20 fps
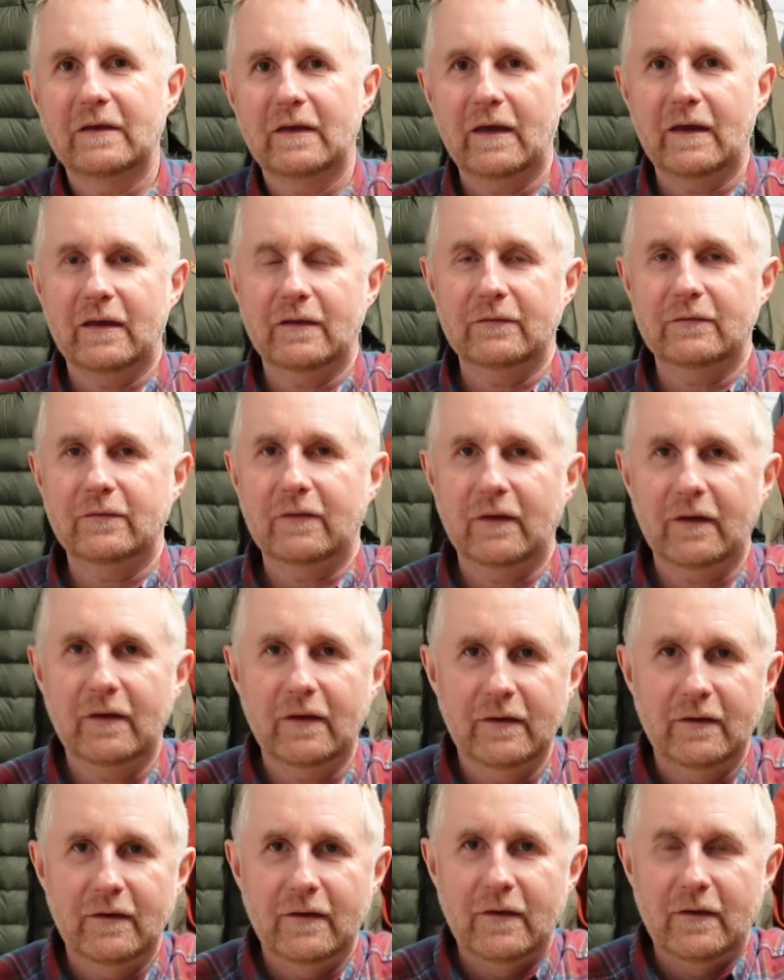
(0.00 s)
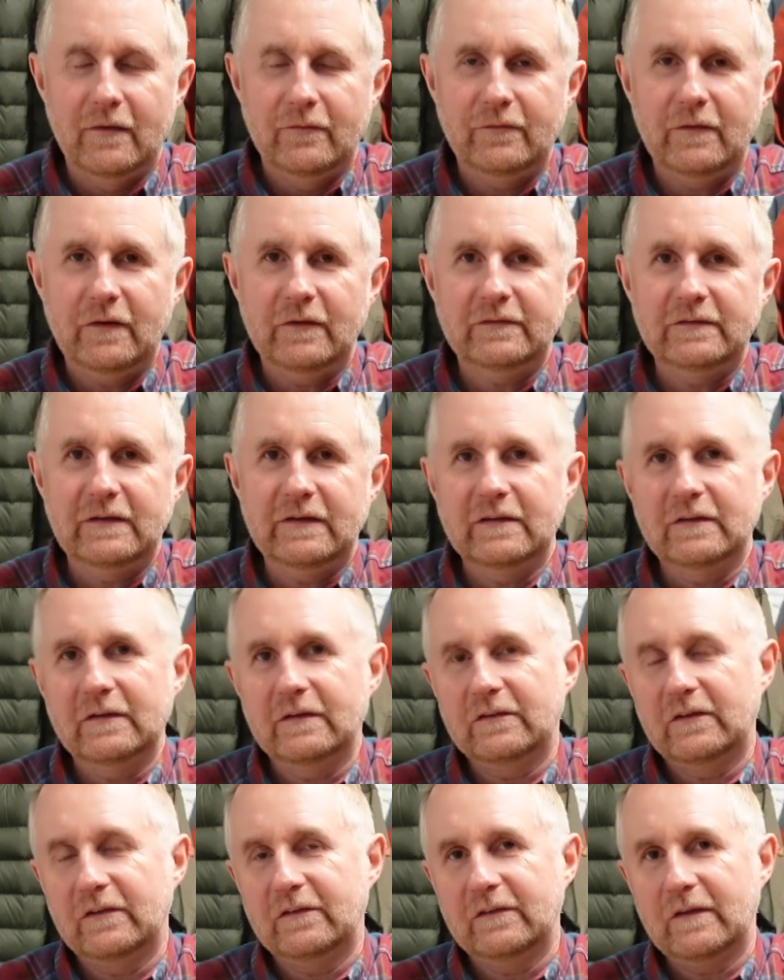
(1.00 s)
And firstly, can I
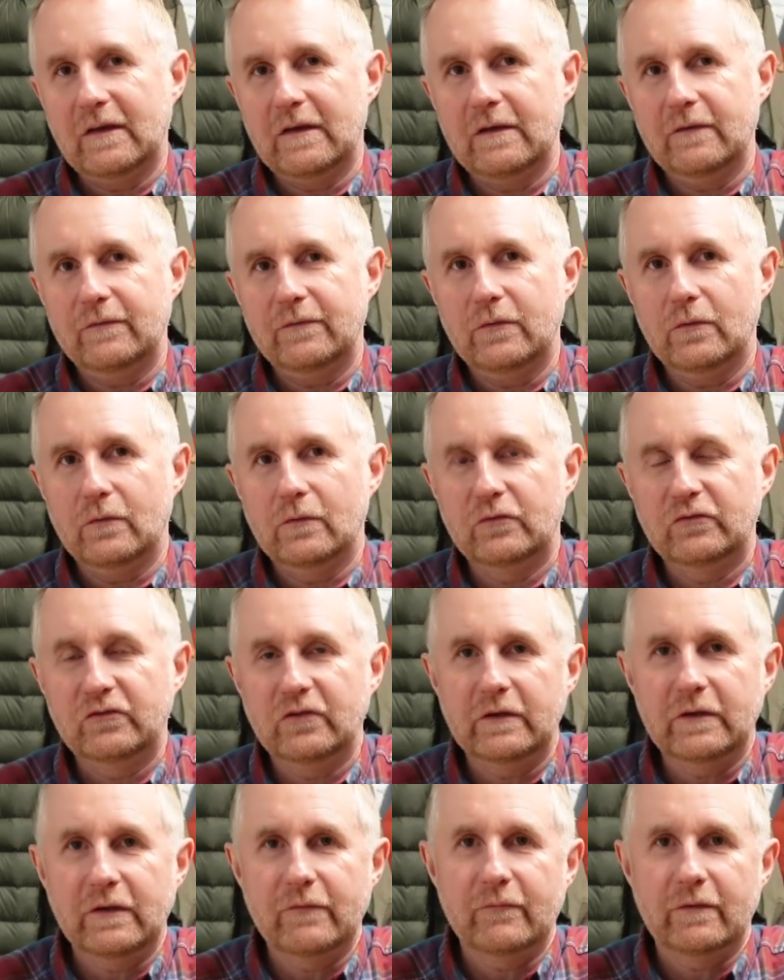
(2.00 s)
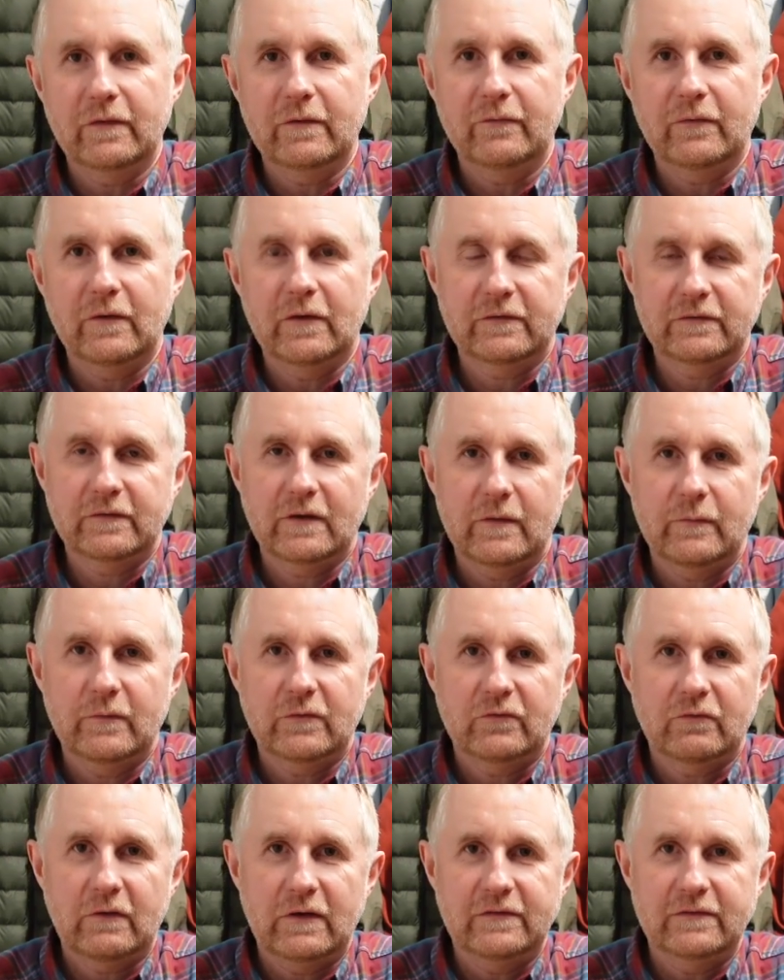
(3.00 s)
just say, if you're tuning in for the first time,
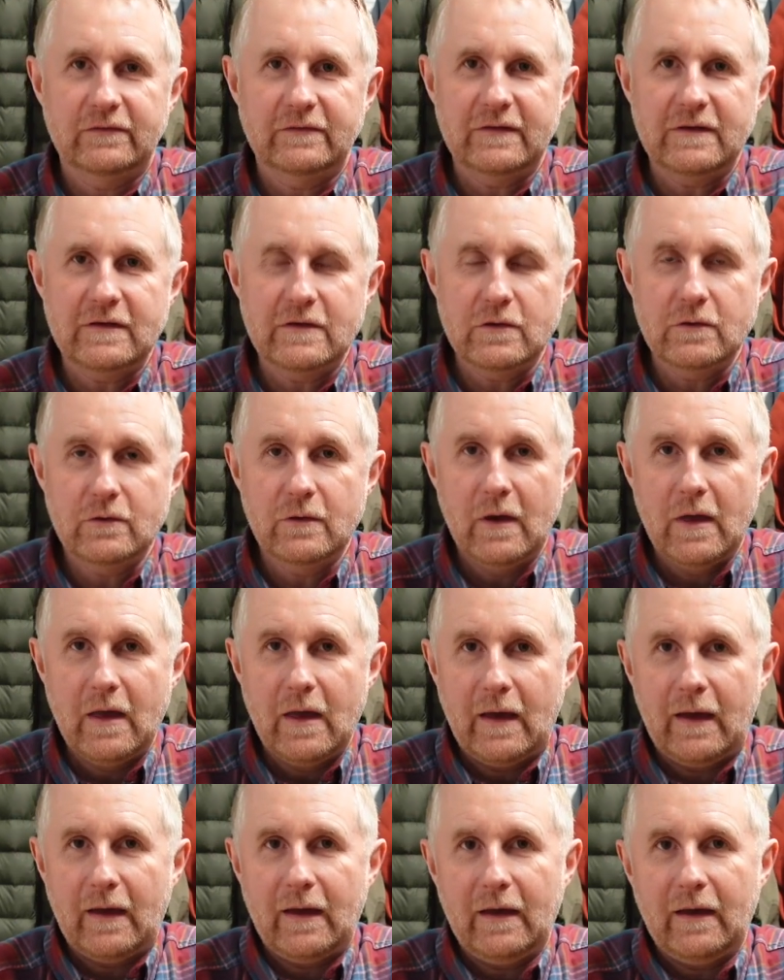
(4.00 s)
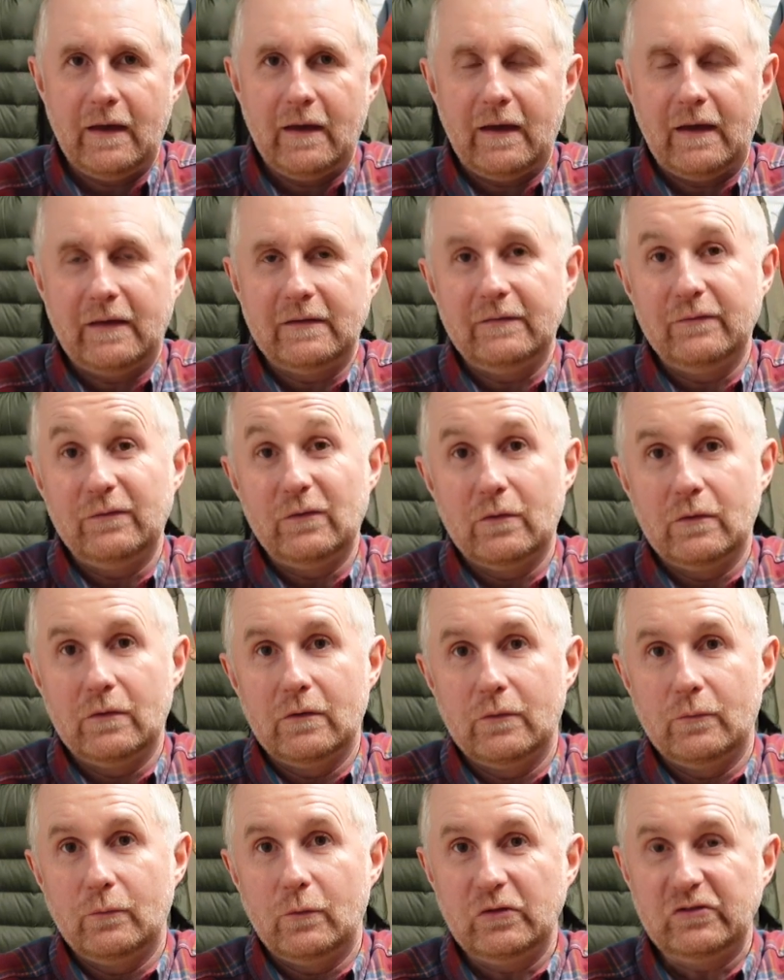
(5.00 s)
it's great to see you. And if
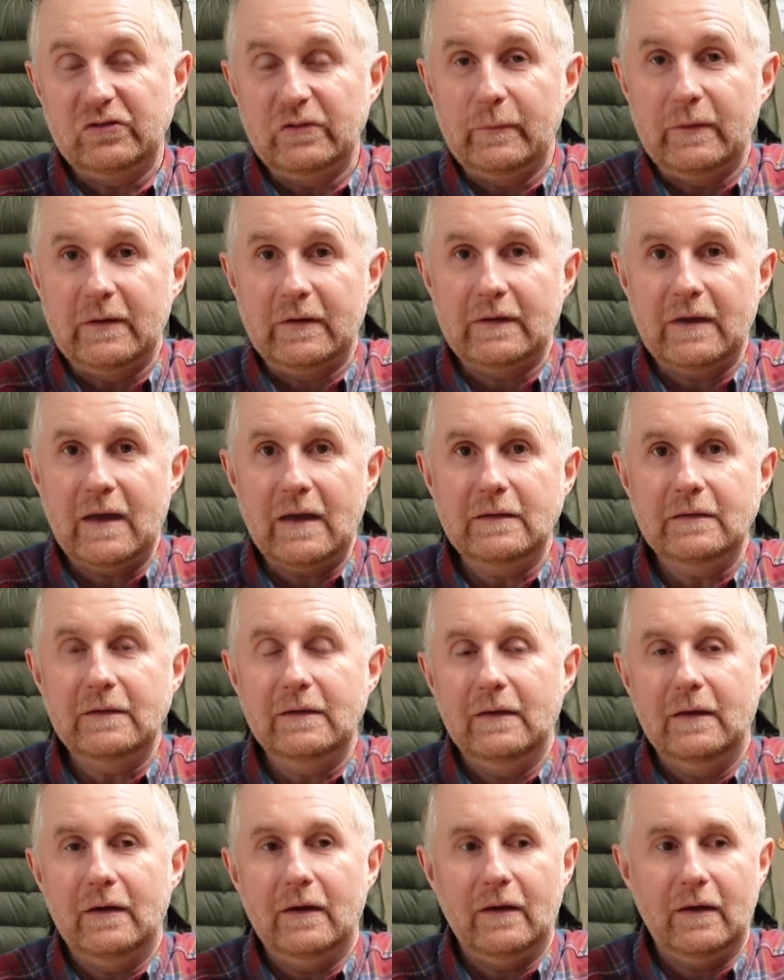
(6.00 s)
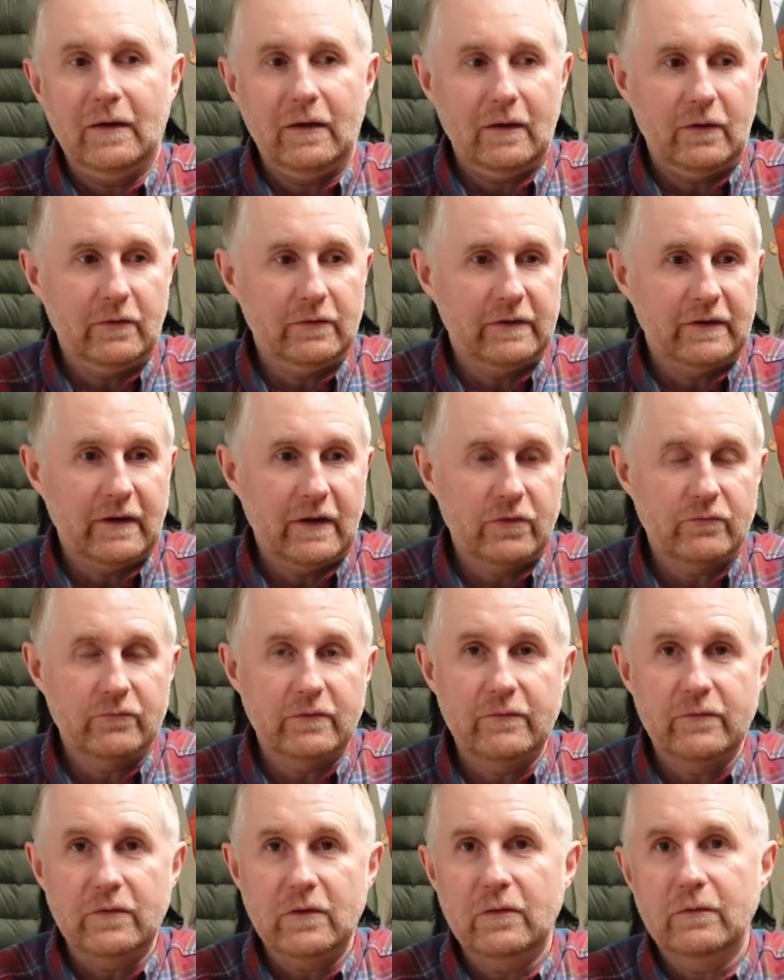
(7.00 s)
you're watching me again on another
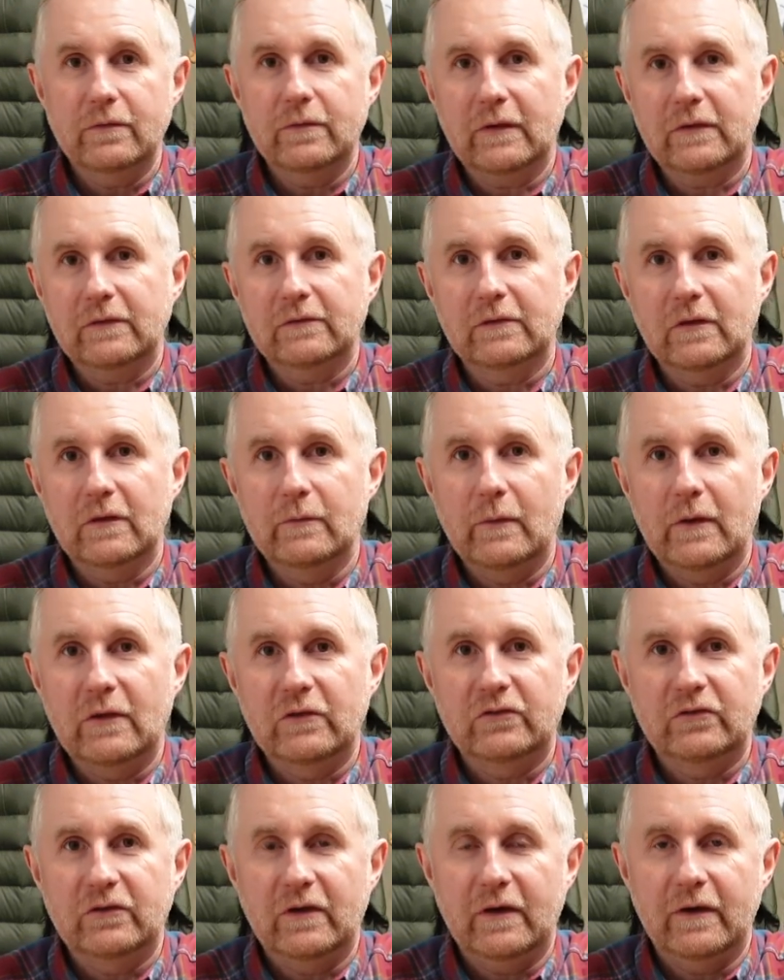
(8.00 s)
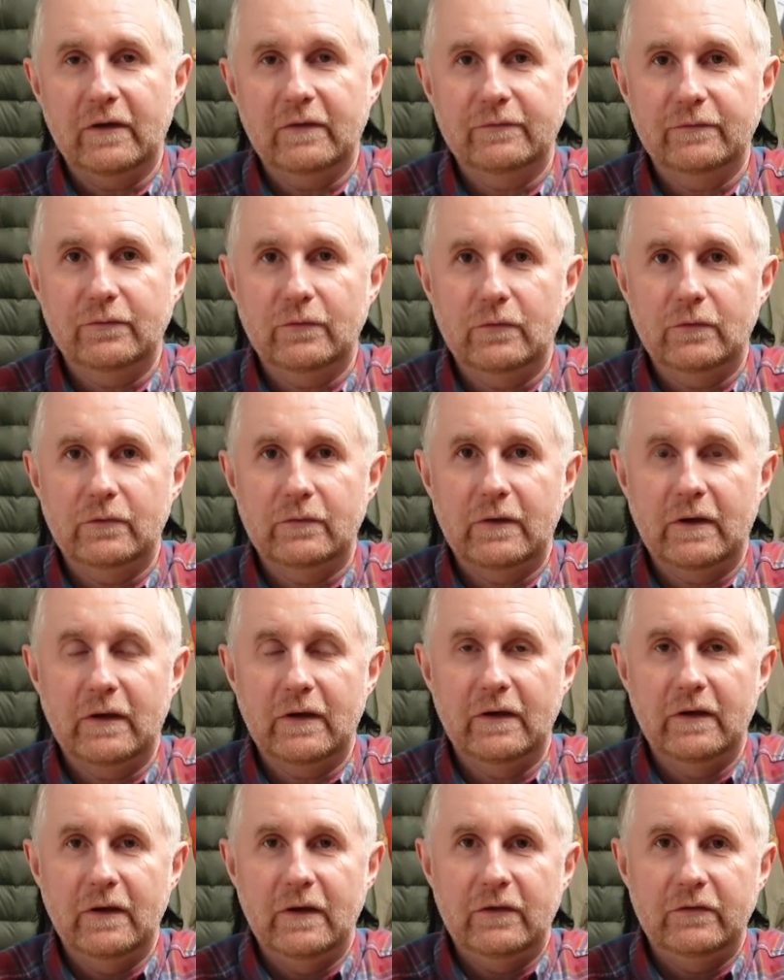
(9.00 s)
review, thanks so much
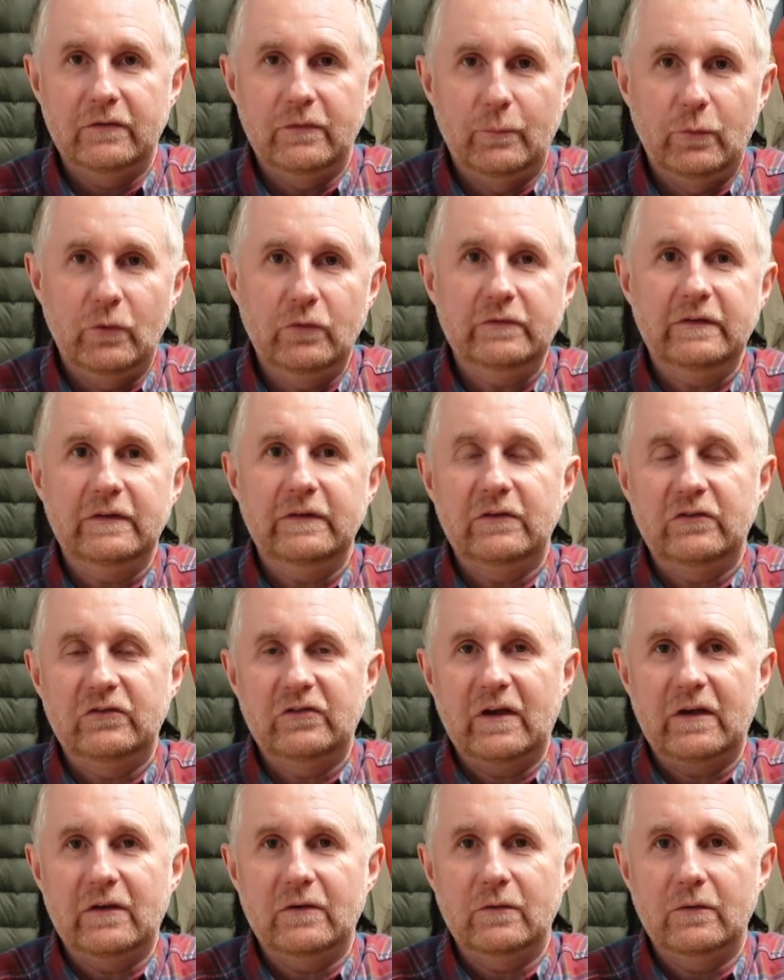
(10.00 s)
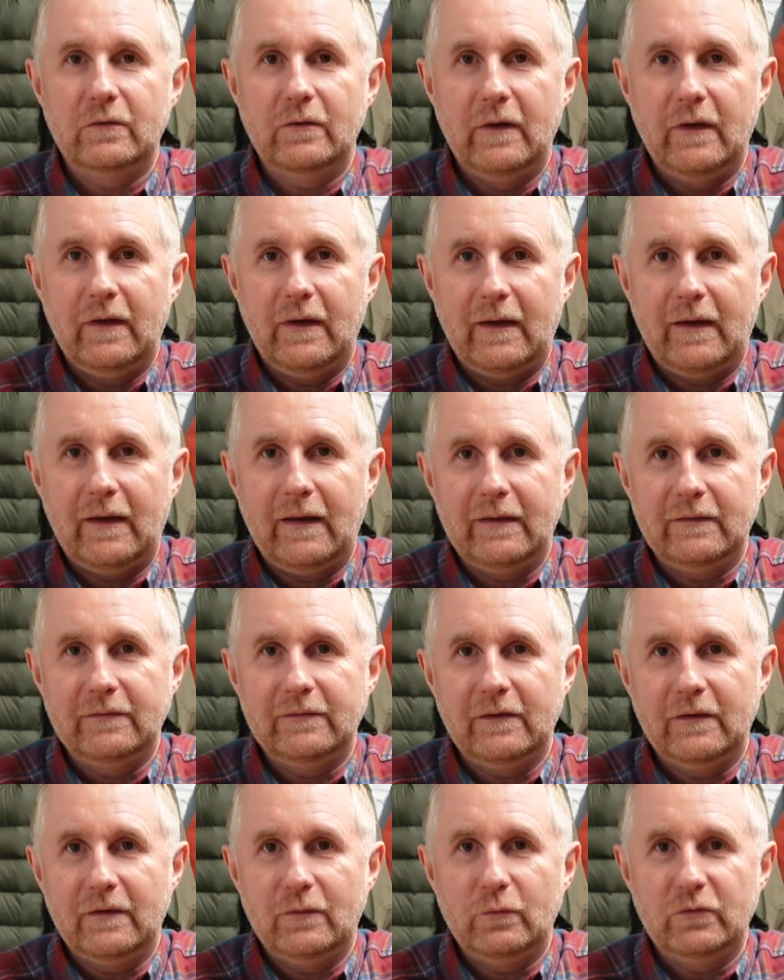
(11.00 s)
for supporting the channel and
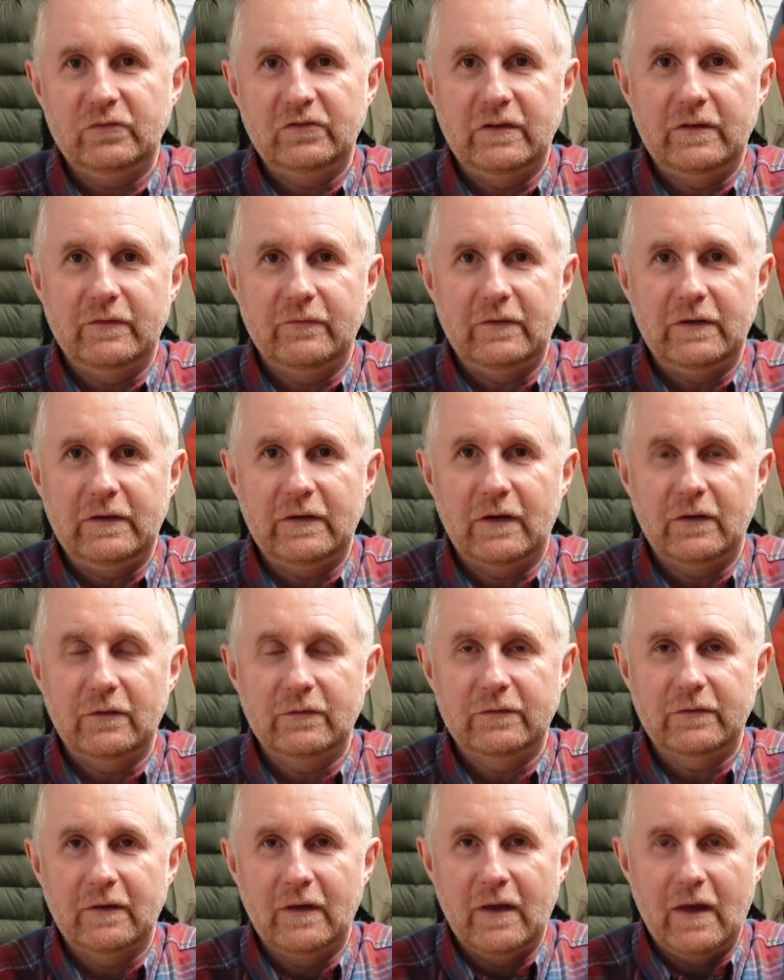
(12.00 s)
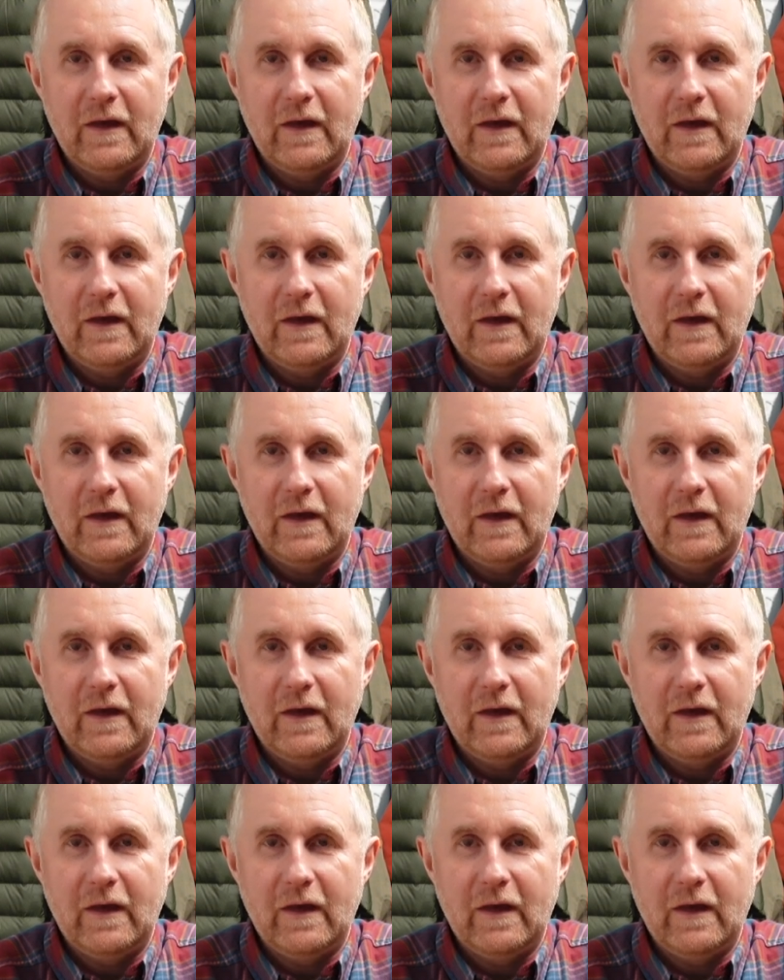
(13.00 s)
watching the videos.